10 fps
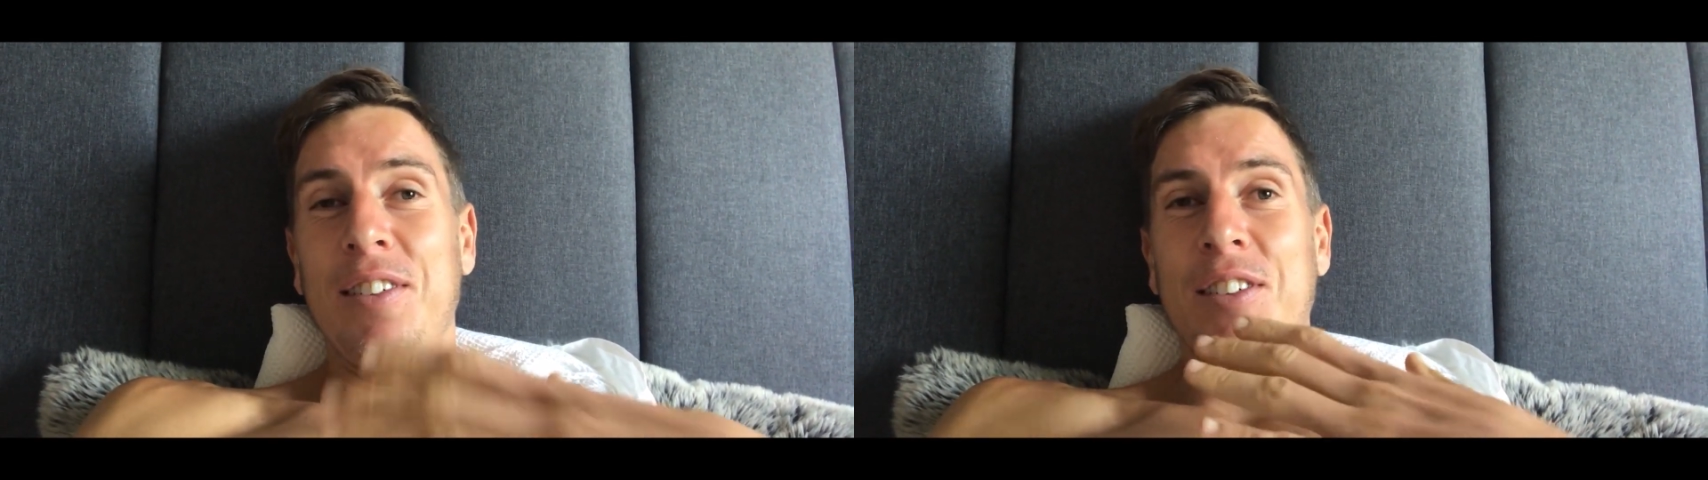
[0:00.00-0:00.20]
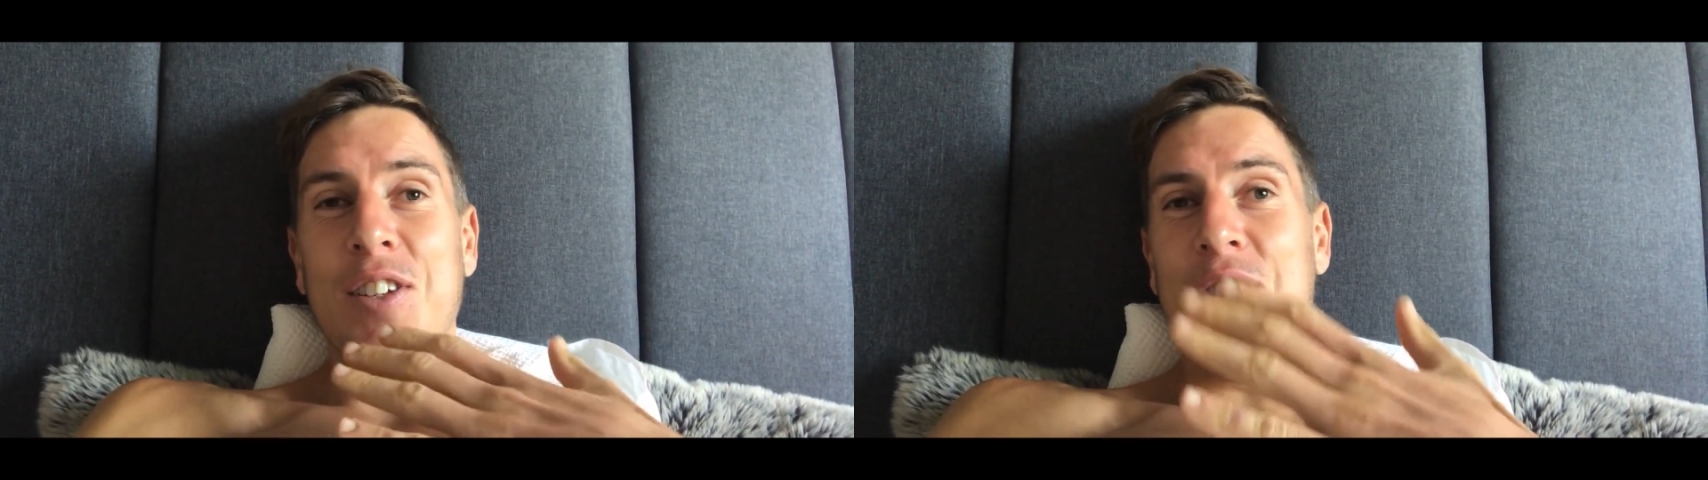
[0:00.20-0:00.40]

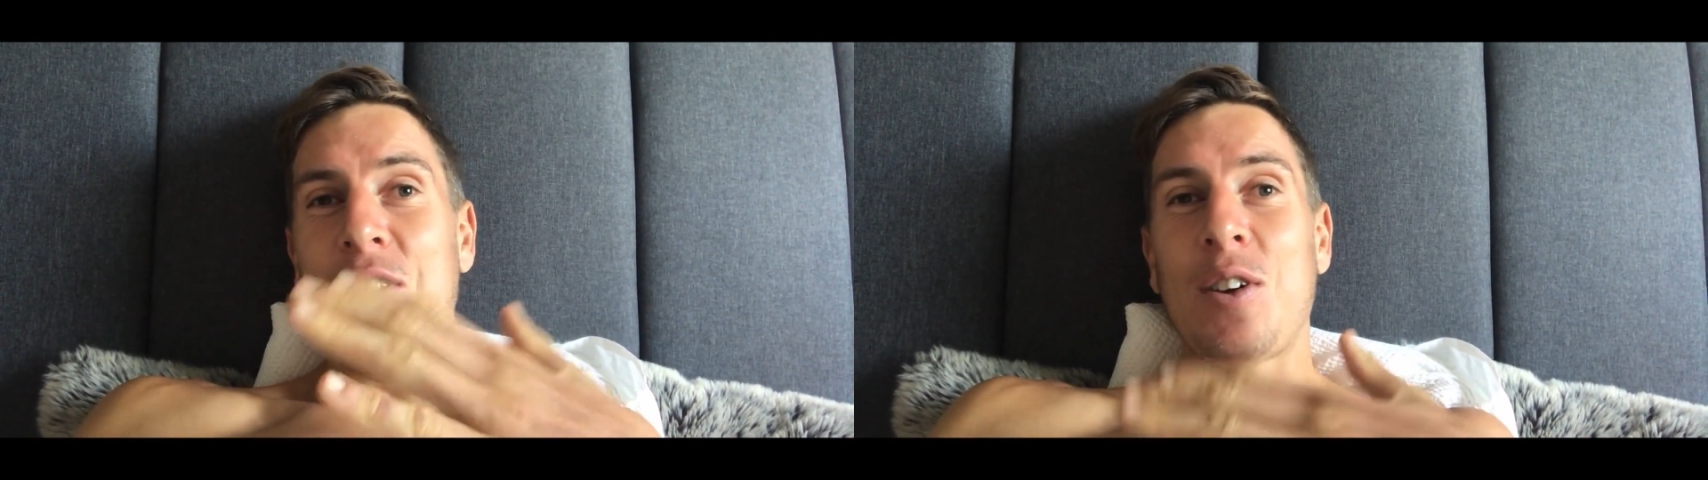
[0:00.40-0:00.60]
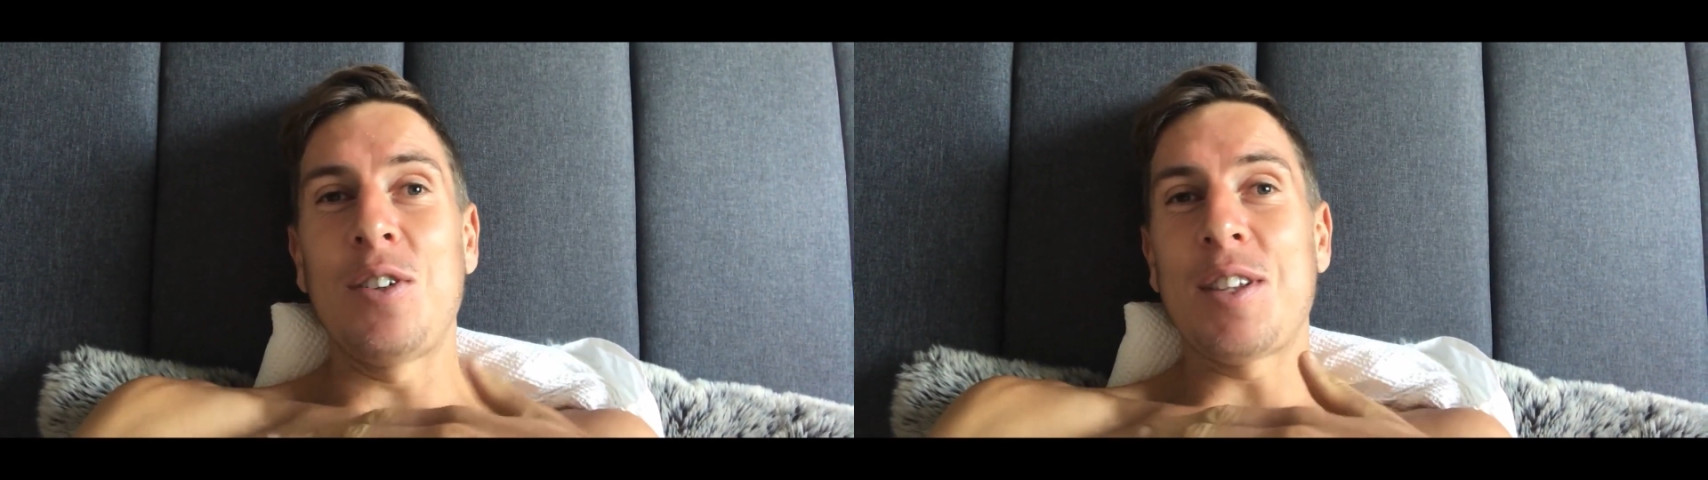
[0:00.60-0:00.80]

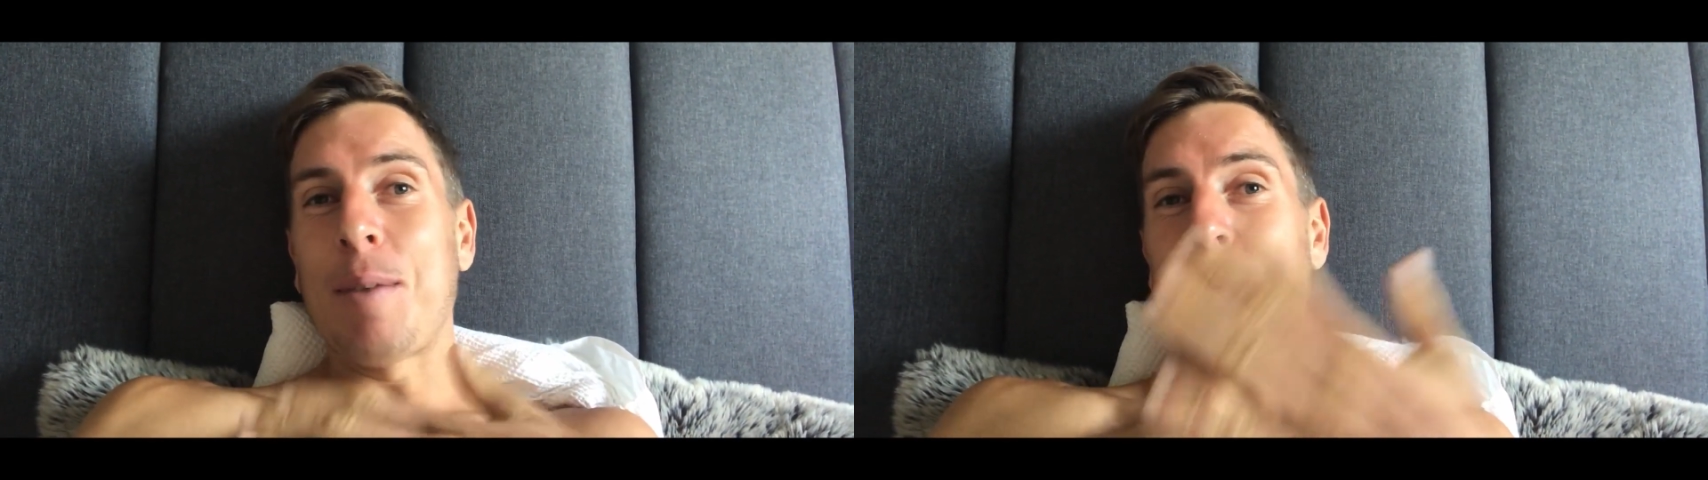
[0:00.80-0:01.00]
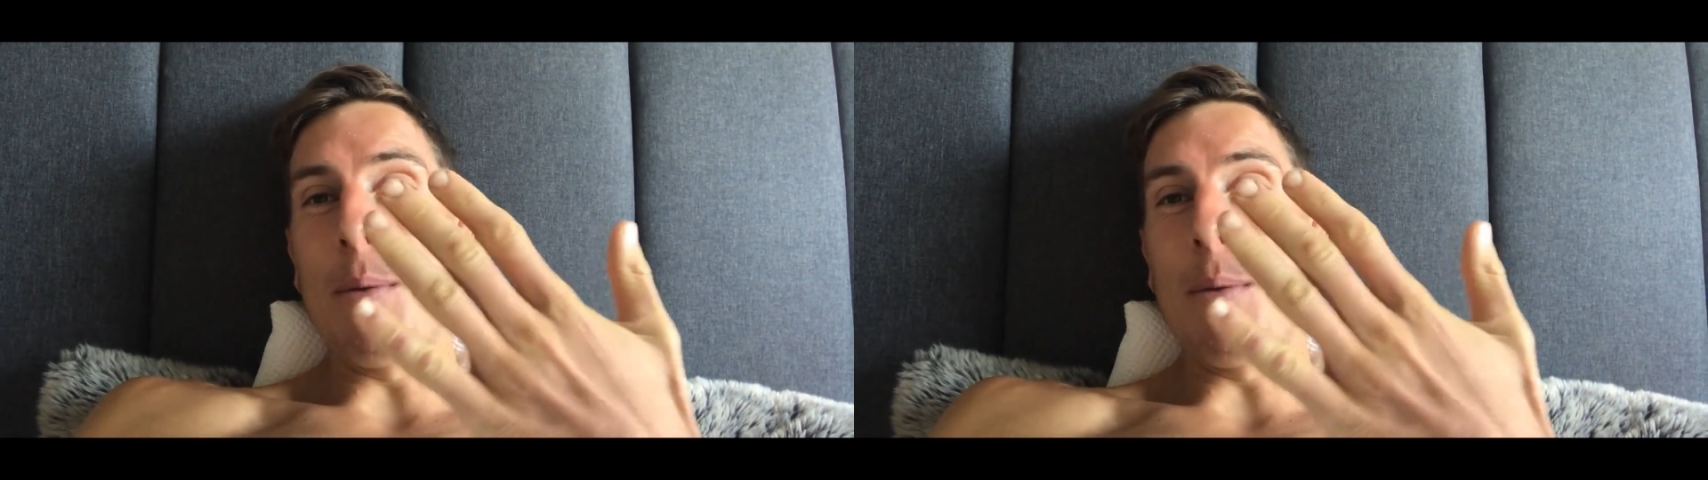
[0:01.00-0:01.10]
just saying